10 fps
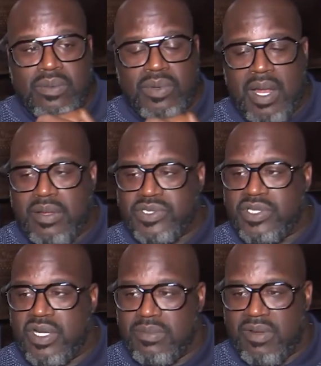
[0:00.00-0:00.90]
When I was
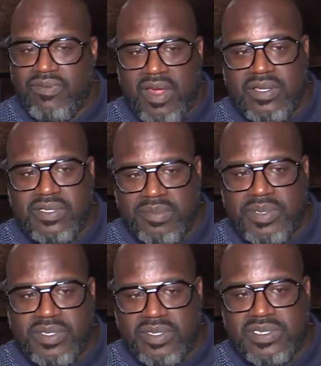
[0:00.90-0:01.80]
young, my father took me
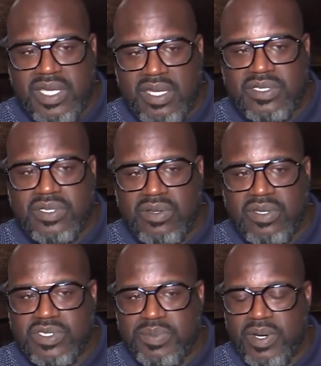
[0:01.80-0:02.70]
to a San
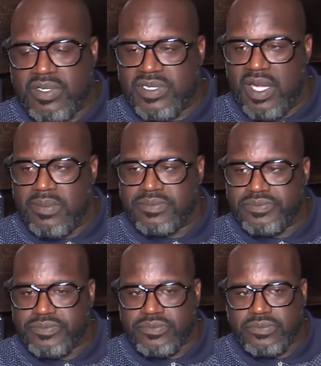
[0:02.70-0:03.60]
Antonio Spurs game.
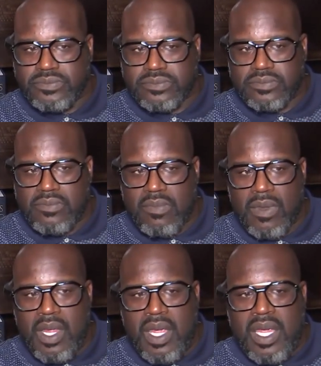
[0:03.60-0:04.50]

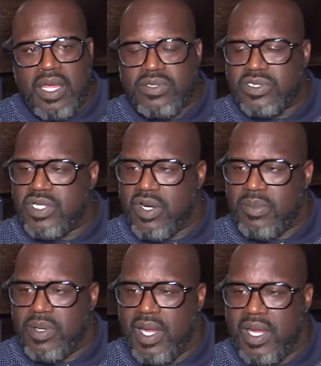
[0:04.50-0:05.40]
It was a
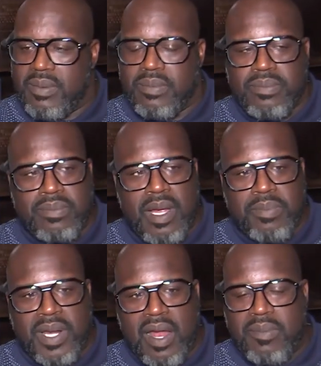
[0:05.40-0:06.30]
terrible game. But
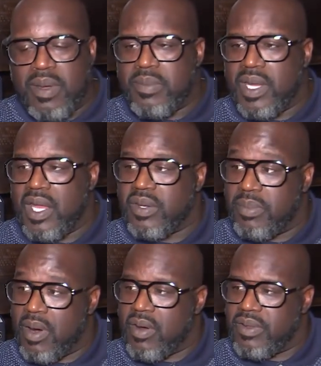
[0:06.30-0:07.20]
I remember he had to
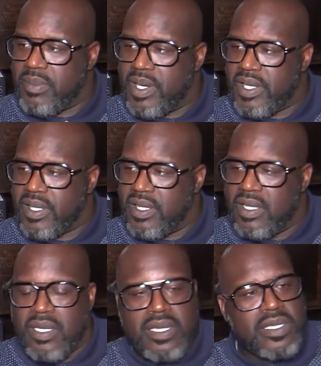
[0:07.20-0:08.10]
borrow the money.
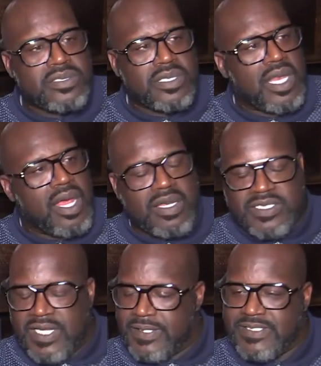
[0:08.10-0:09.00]
So now
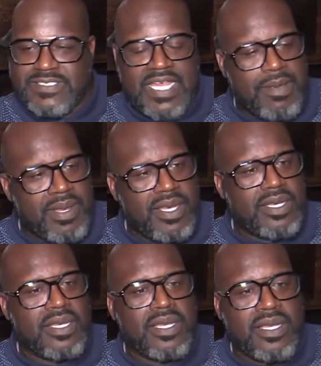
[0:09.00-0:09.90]
he's like, damn it.
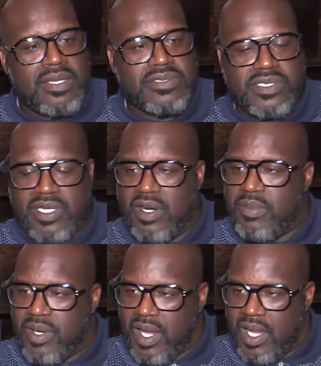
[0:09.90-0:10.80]
It's a
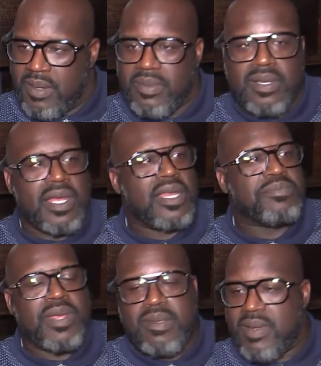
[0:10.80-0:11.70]
terrible game. Got
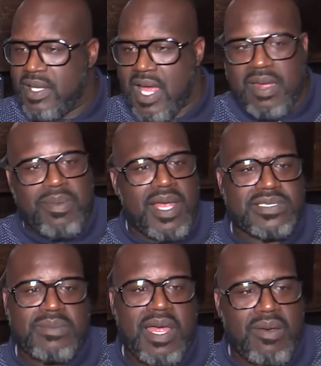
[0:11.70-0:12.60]
to pay my guy back
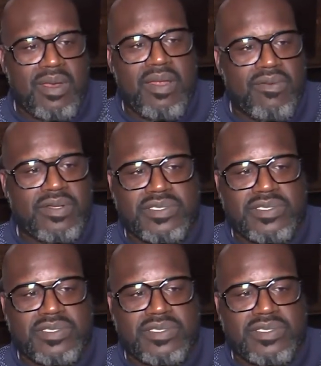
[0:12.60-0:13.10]
somehow, whatever.